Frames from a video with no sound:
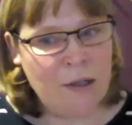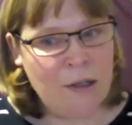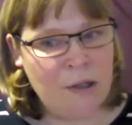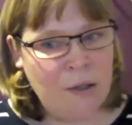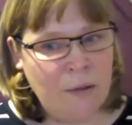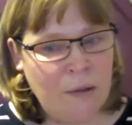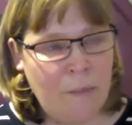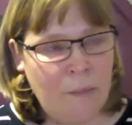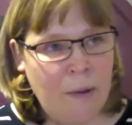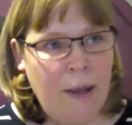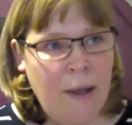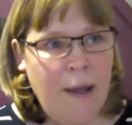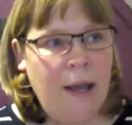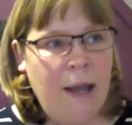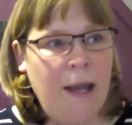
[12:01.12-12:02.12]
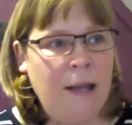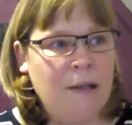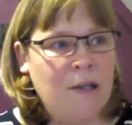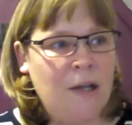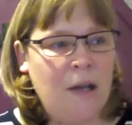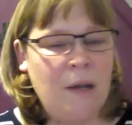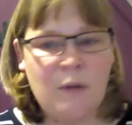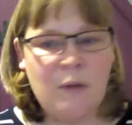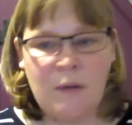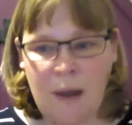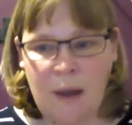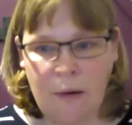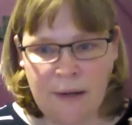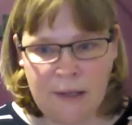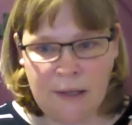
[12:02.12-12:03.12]
to them. In terms of
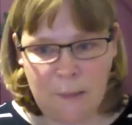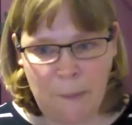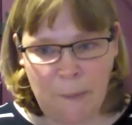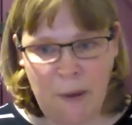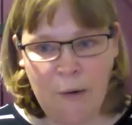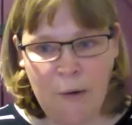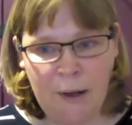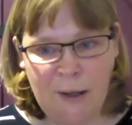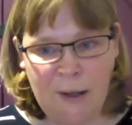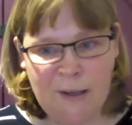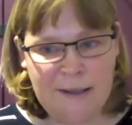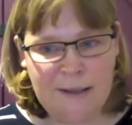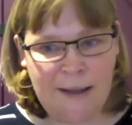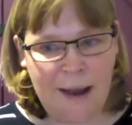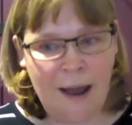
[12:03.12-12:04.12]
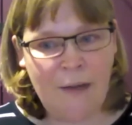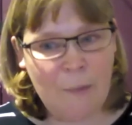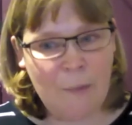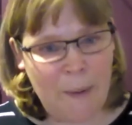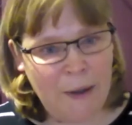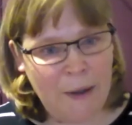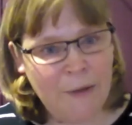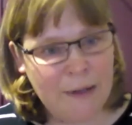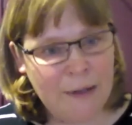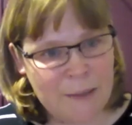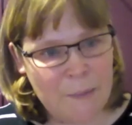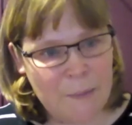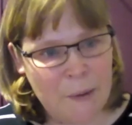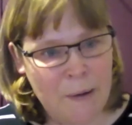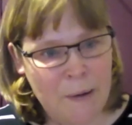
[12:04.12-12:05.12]
their experience, they have a better
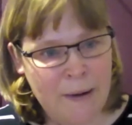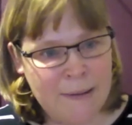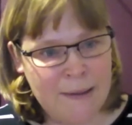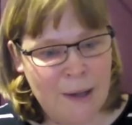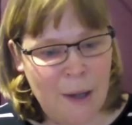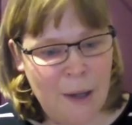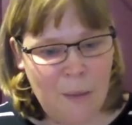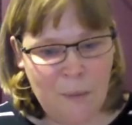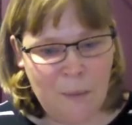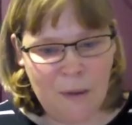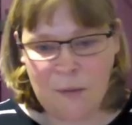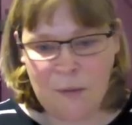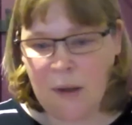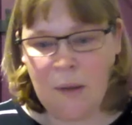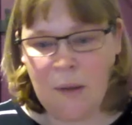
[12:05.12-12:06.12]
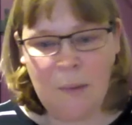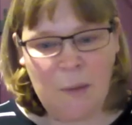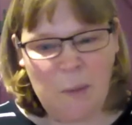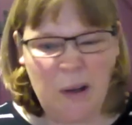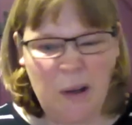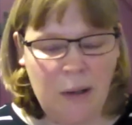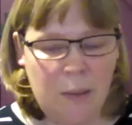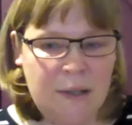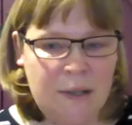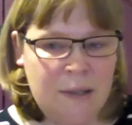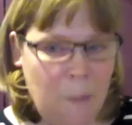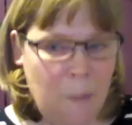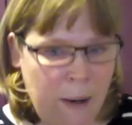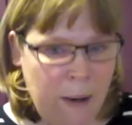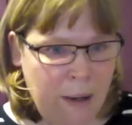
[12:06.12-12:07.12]
experience because we're going to be putting them into
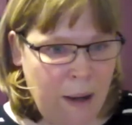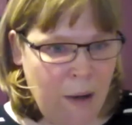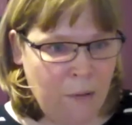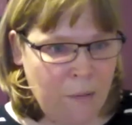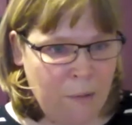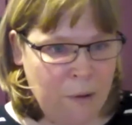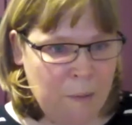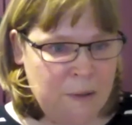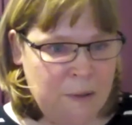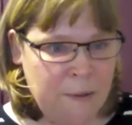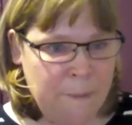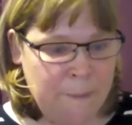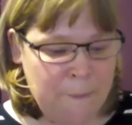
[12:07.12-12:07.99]
breakout groups.